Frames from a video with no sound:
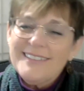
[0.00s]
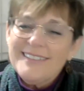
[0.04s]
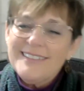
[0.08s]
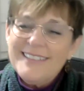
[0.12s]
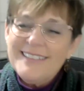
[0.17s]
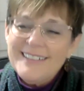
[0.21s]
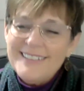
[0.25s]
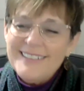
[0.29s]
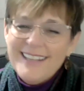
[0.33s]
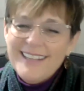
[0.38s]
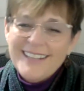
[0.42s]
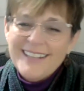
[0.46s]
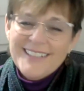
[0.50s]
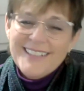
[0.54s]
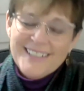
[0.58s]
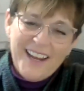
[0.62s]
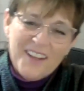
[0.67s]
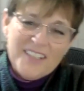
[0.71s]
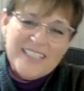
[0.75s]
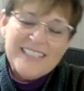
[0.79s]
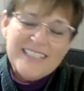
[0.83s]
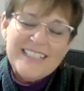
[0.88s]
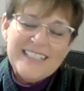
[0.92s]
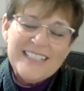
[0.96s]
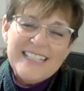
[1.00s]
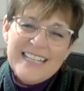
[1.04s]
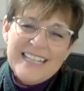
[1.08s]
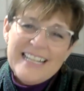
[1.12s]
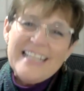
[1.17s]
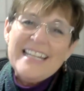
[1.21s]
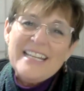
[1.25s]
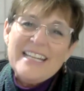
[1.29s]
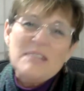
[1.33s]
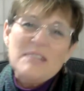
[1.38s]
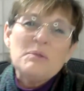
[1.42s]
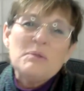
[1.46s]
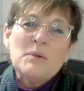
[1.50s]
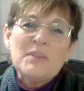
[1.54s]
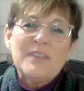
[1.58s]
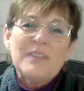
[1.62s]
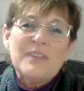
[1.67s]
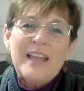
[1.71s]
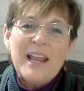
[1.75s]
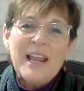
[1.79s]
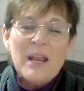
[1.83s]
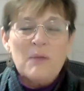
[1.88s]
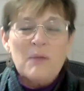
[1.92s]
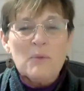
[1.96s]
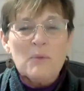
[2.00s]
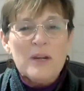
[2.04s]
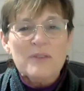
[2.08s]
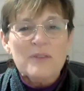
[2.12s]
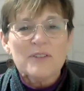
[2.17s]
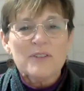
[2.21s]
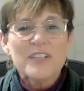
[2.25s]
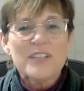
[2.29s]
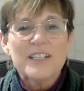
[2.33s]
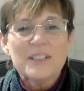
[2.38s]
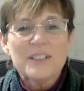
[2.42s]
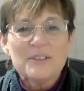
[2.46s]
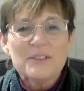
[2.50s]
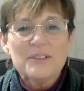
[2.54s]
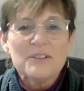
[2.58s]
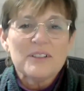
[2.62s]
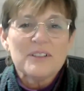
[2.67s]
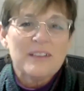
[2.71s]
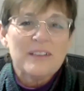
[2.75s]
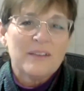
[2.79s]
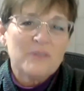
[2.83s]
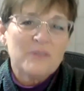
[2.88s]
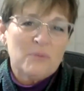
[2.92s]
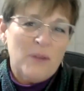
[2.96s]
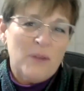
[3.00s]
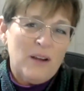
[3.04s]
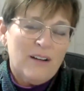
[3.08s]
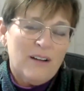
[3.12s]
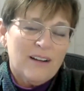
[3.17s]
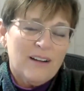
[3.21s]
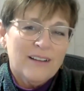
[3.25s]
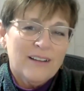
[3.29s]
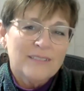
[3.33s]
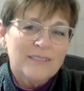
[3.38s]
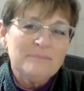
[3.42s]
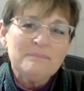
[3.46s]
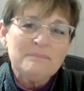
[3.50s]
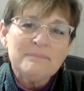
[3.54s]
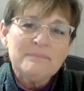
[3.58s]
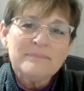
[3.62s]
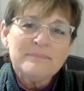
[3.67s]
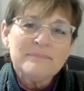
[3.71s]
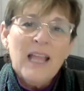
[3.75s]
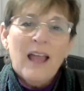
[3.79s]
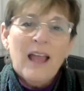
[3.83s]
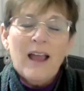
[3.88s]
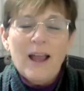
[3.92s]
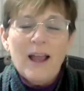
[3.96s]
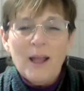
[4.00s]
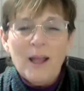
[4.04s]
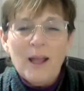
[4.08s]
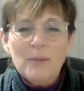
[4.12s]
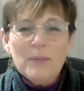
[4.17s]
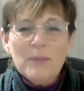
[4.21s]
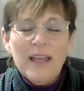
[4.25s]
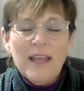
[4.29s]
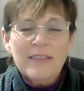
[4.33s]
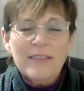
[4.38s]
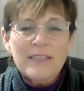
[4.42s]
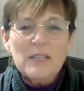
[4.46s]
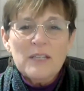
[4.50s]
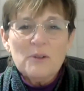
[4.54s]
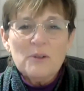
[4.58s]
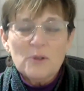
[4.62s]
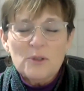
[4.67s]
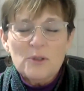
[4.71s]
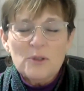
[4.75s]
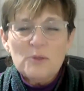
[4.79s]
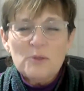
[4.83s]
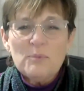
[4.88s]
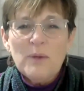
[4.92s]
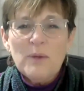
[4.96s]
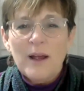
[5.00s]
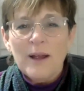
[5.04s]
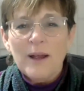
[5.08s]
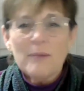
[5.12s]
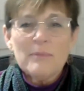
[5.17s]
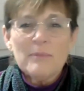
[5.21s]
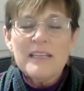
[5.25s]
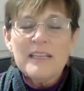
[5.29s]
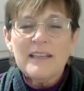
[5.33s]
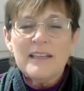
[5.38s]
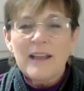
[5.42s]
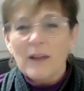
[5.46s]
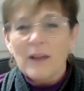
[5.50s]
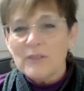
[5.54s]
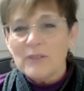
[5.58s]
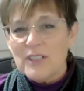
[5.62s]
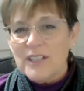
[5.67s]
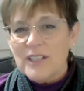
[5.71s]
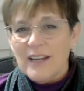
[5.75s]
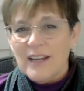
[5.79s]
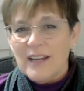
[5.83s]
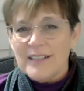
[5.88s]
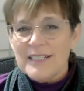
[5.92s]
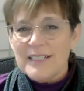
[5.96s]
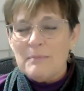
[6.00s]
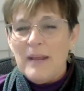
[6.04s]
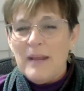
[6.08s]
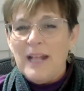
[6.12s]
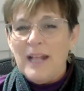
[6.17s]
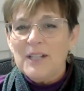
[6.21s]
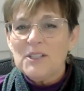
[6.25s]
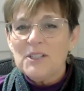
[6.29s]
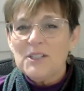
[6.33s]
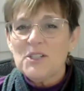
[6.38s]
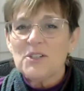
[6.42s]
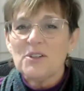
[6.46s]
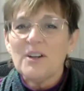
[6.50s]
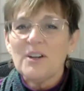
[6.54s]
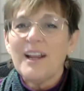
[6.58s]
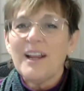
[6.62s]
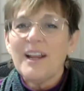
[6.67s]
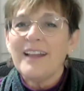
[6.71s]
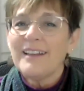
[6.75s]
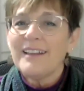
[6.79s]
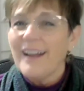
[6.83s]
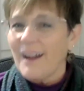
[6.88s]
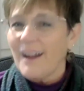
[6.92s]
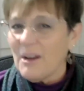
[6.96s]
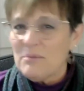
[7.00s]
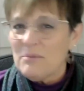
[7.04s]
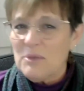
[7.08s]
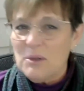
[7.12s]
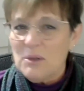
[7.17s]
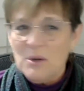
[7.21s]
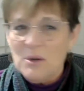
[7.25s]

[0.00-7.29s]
to Textiles and Tea with the Handweavers Guild of America. I'm Kathy Group. I'm the advertising manager, and I'm your